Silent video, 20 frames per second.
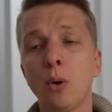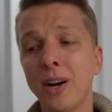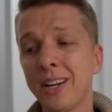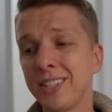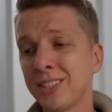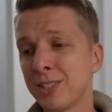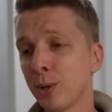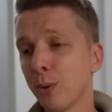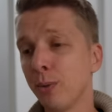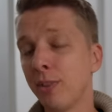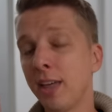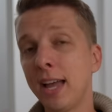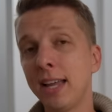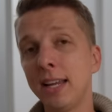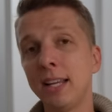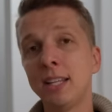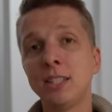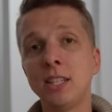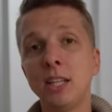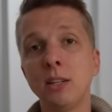All right, so
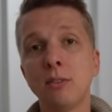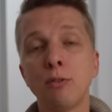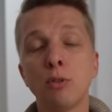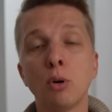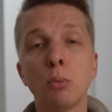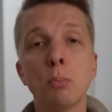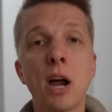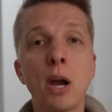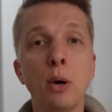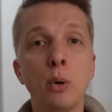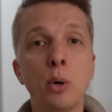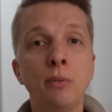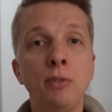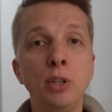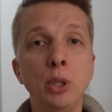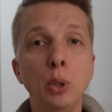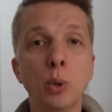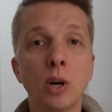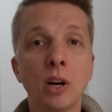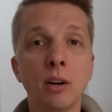that is it for my
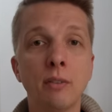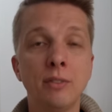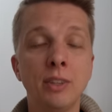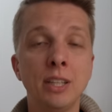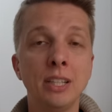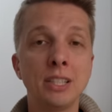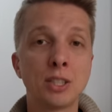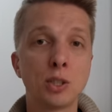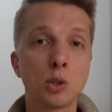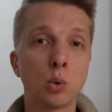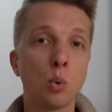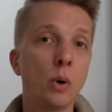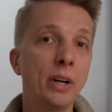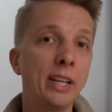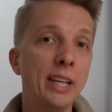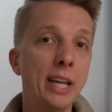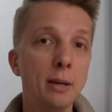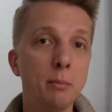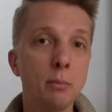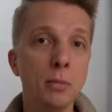review of this
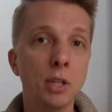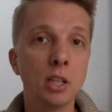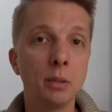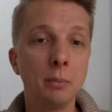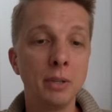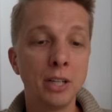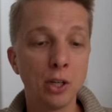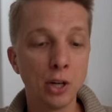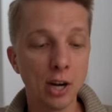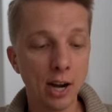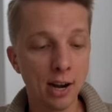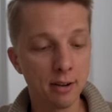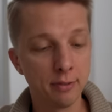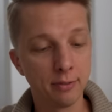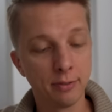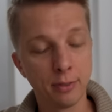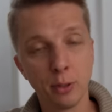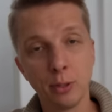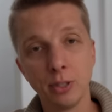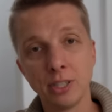28 millimeter
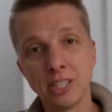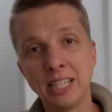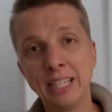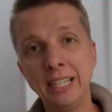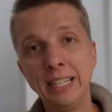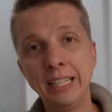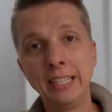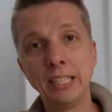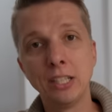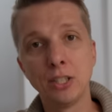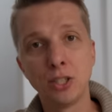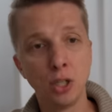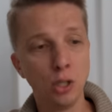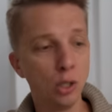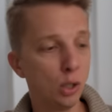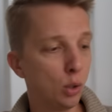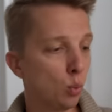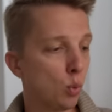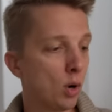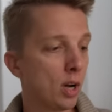f13
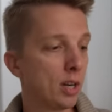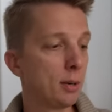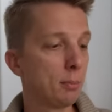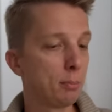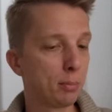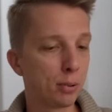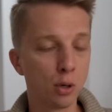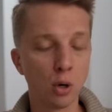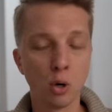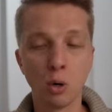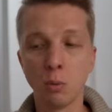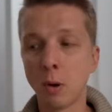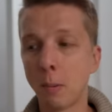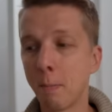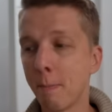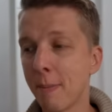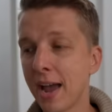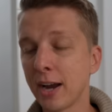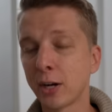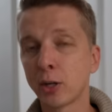2 to 1
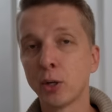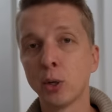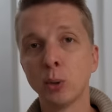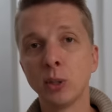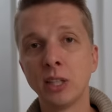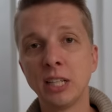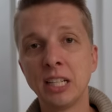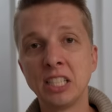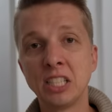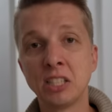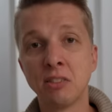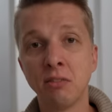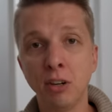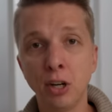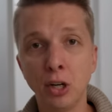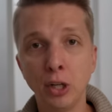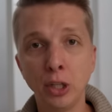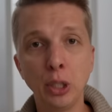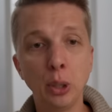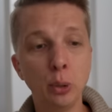probe macro lens.
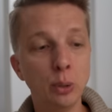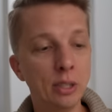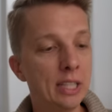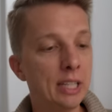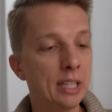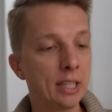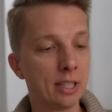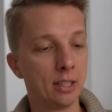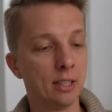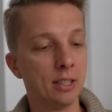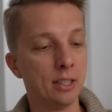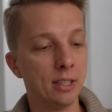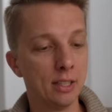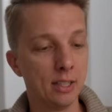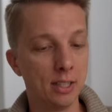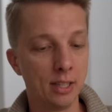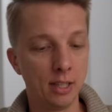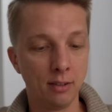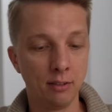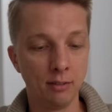Very unique,
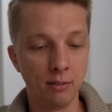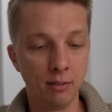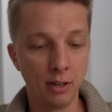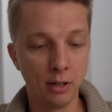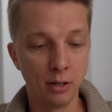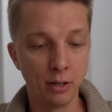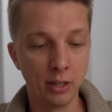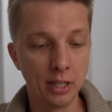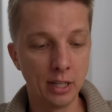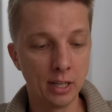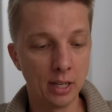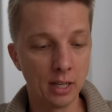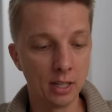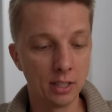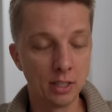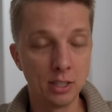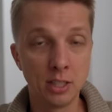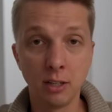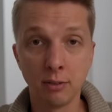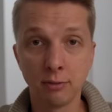very
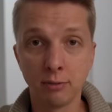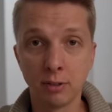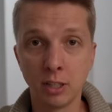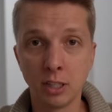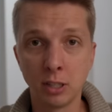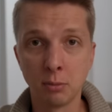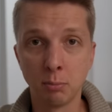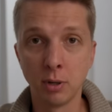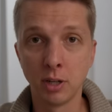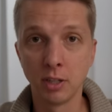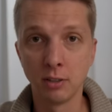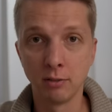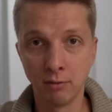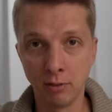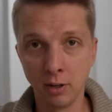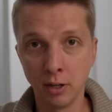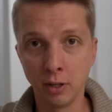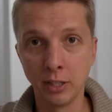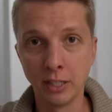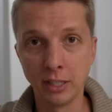uh, different, but
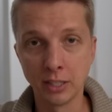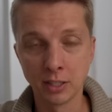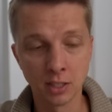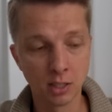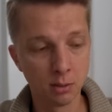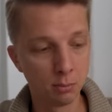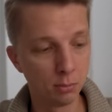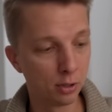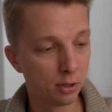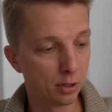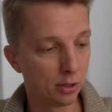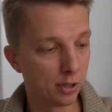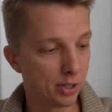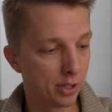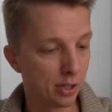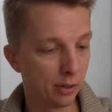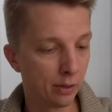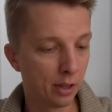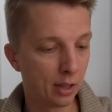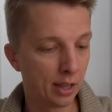very similar
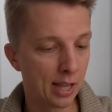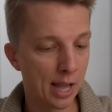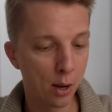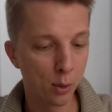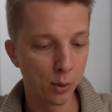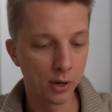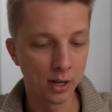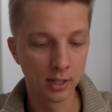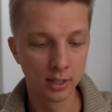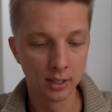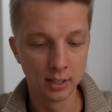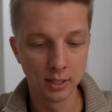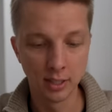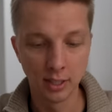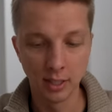to the Laowa.